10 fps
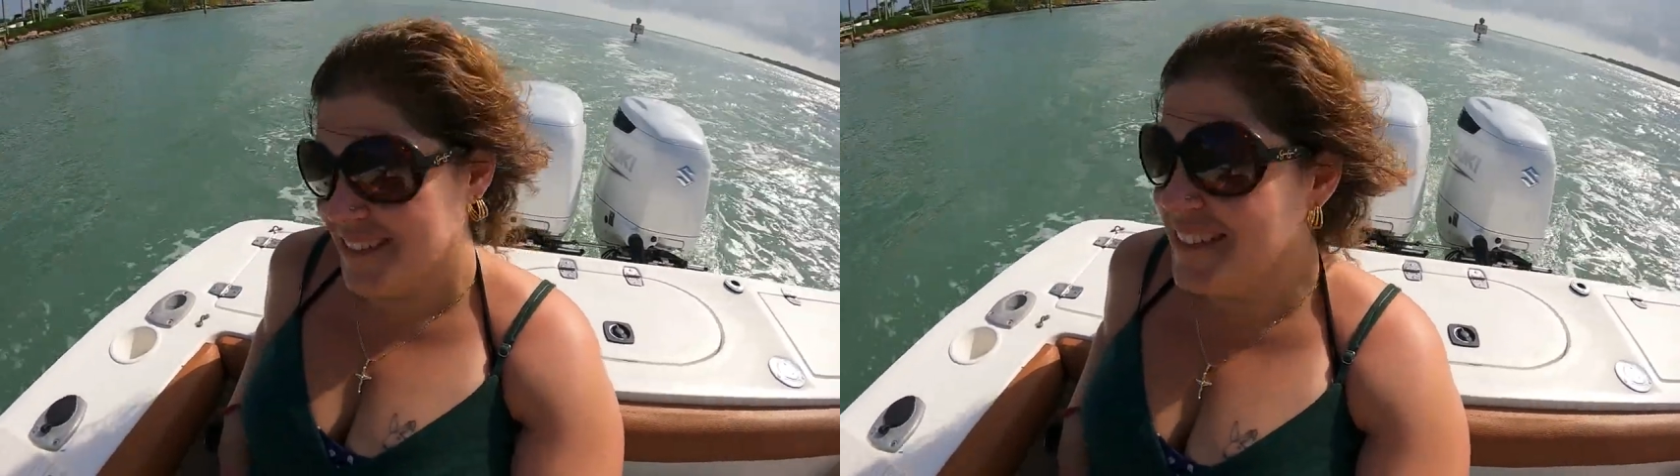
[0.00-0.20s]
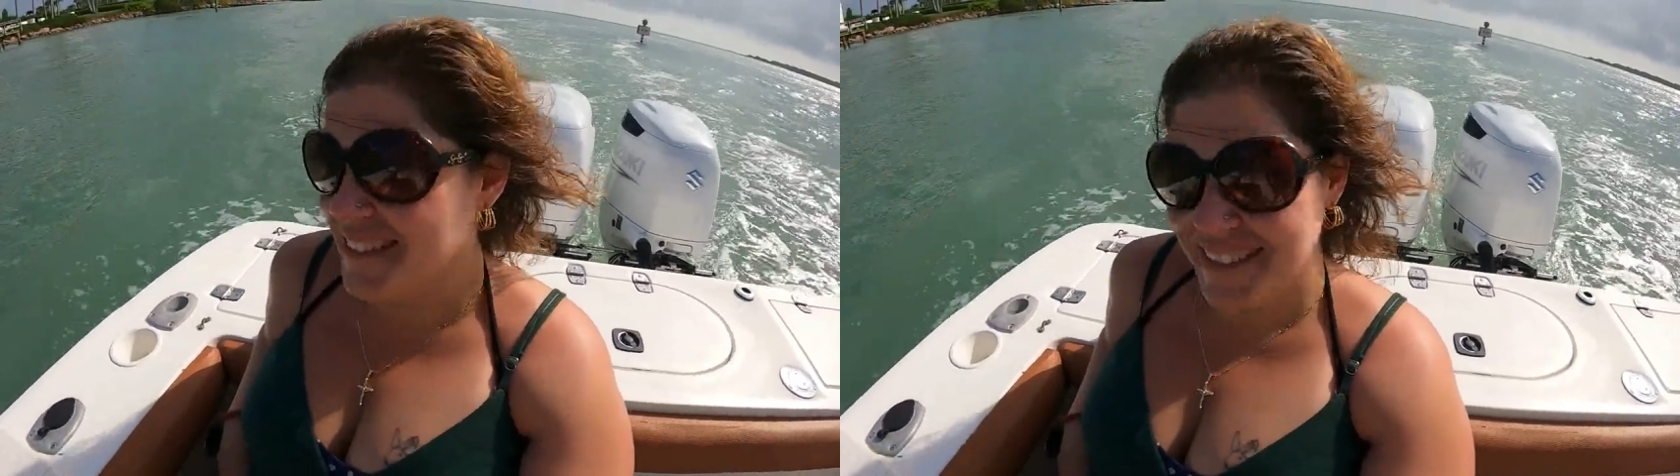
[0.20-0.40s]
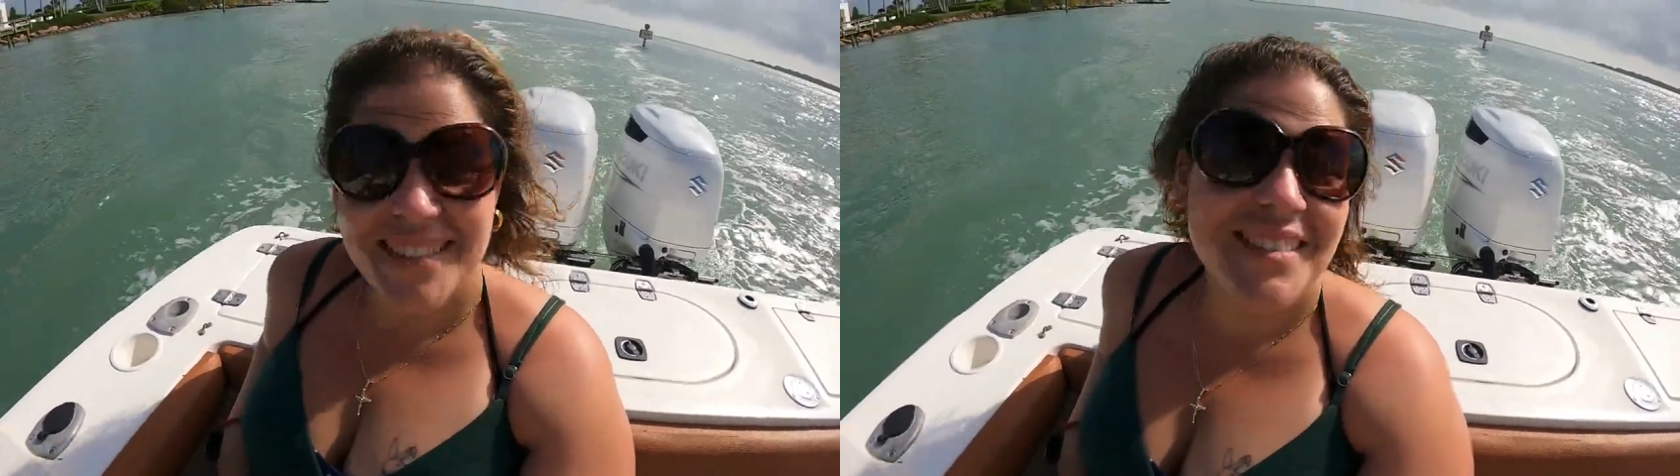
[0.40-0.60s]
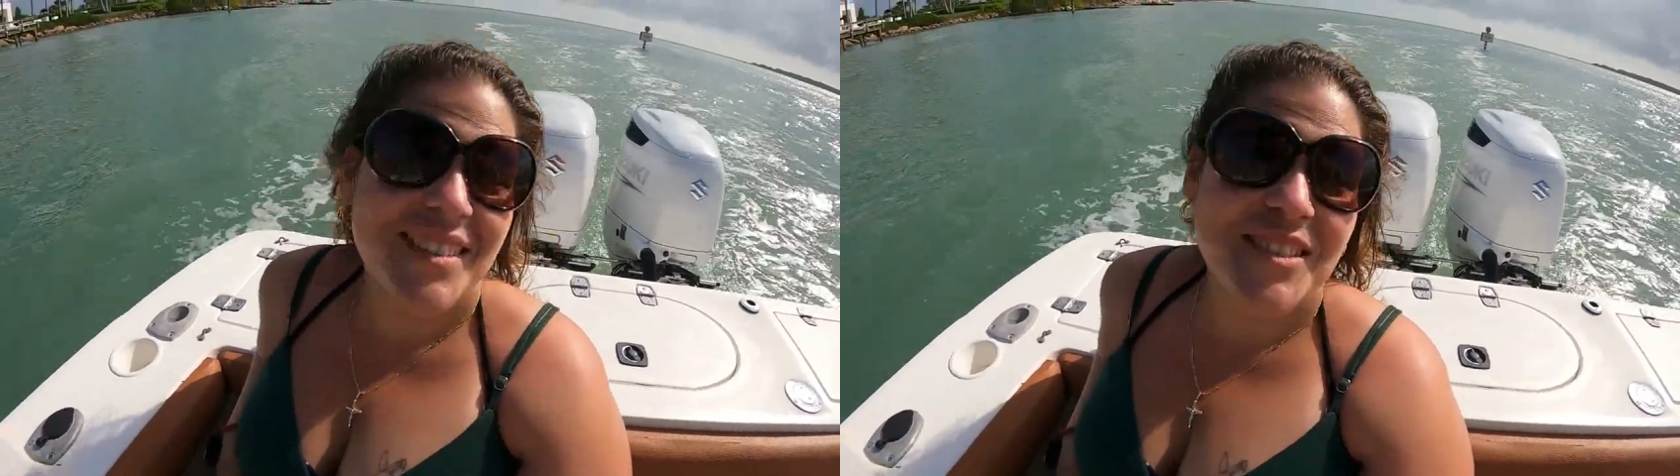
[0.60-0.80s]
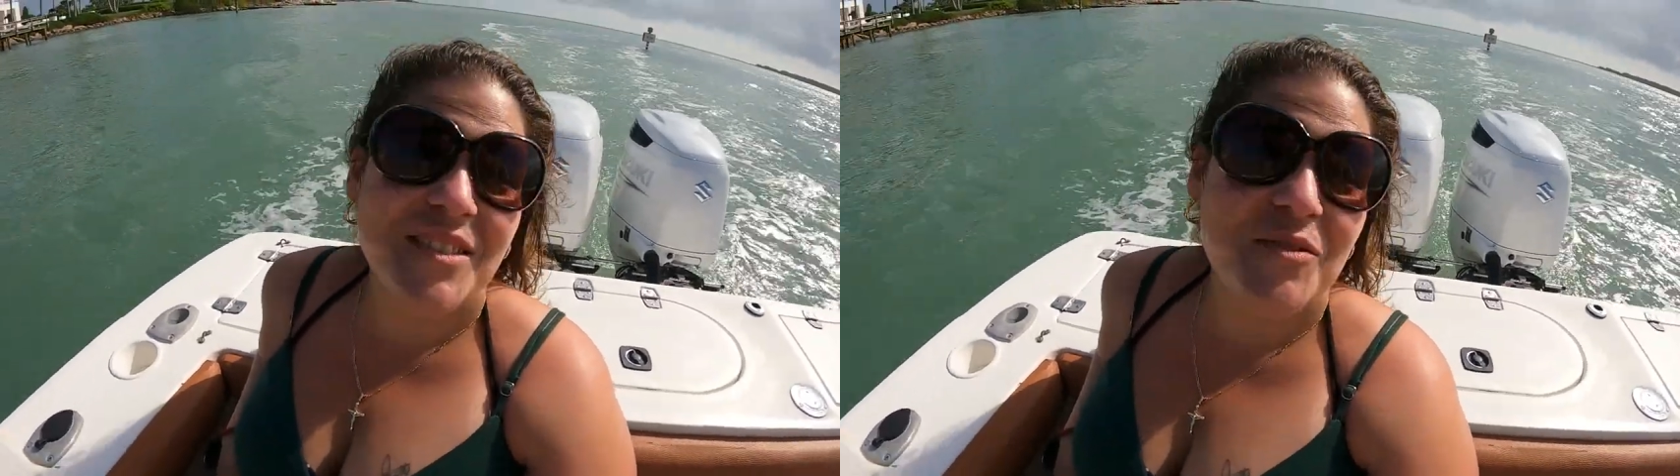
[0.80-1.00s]
Ben, we'll go to
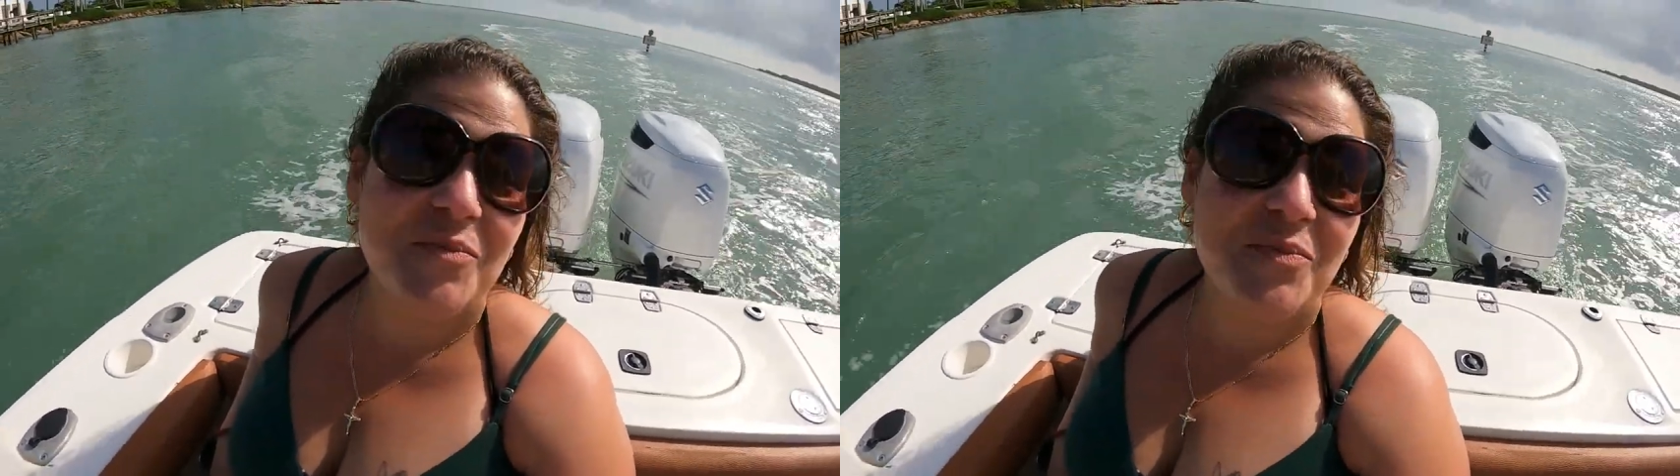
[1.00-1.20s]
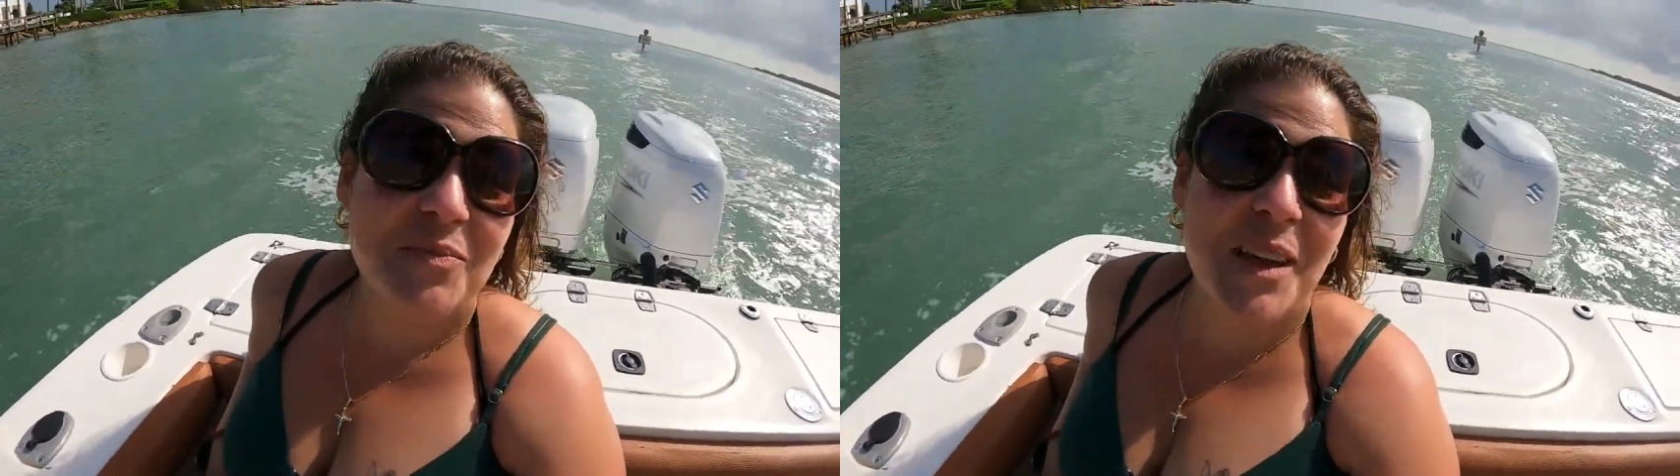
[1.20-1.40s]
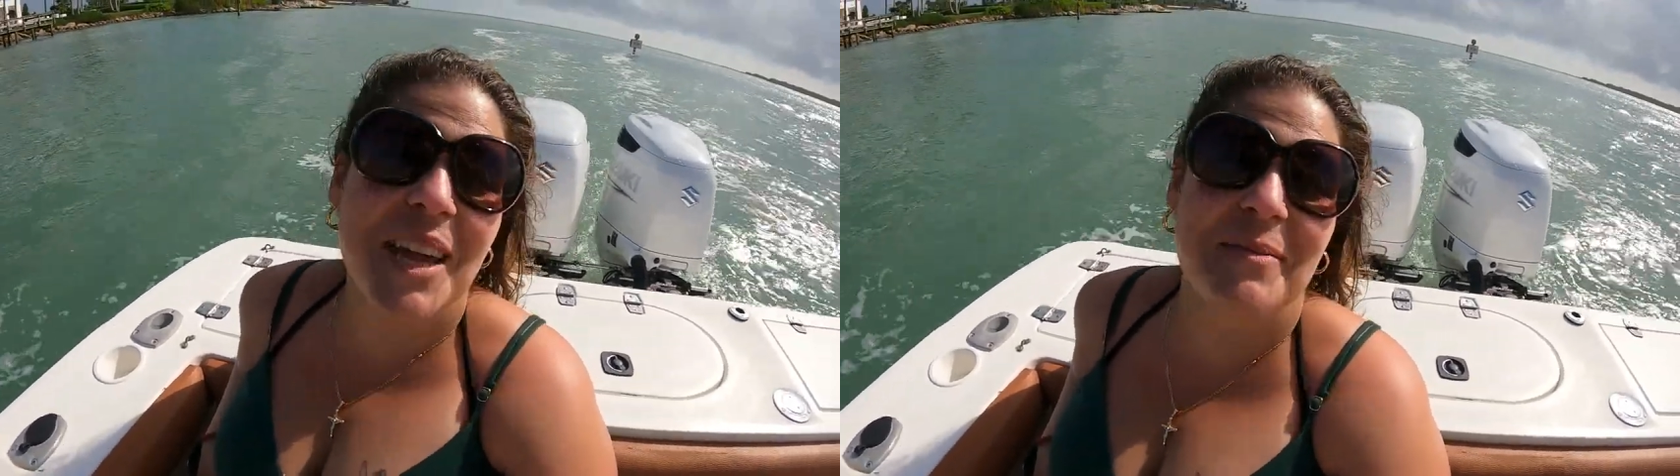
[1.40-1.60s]
Ben Mal's house.